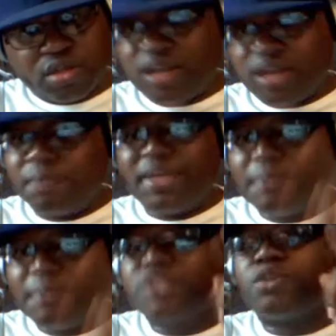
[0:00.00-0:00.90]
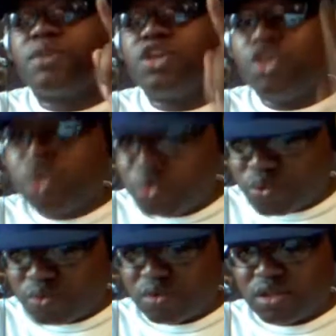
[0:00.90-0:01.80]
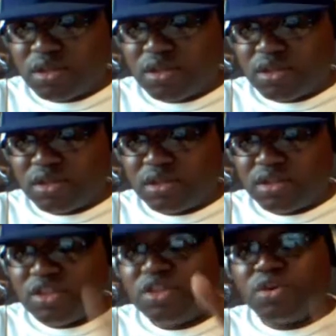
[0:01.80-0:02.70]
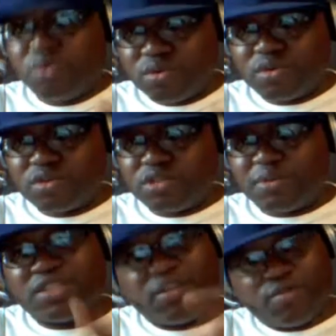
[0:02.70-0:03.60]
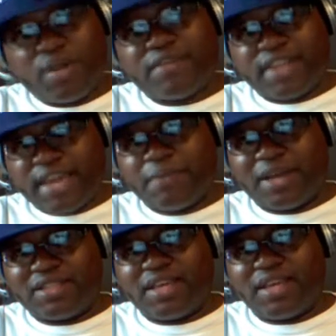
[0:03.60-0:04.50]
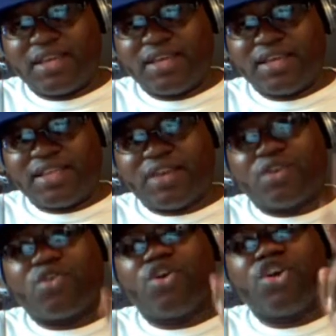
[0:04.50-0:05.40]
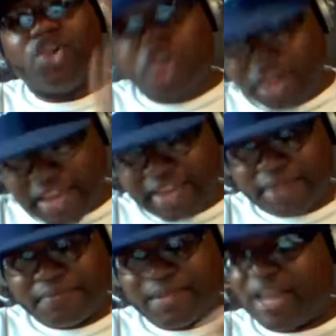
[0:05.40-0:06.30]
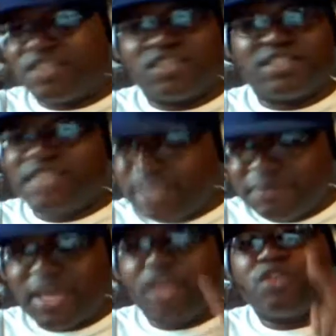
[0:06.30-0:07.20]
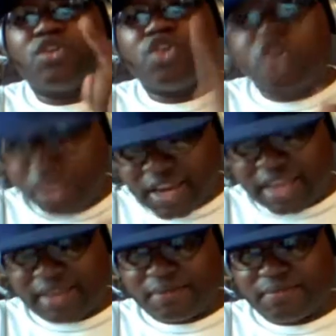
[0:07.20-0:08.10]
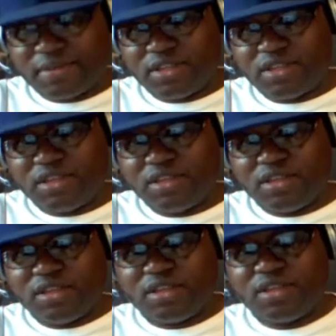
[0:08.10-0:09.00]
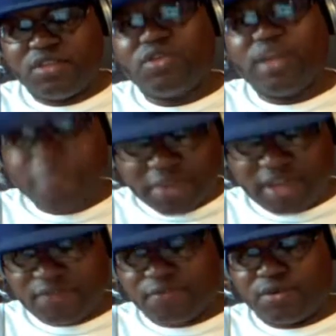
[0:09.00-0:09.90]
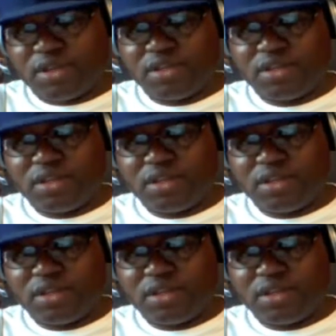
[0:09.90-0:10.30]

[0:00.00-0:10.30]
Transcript: It ain't going to be them. It's going to be you. You. Especially if you have a name out there, they going to call your name. Not your team name, your name. You get blamed for it.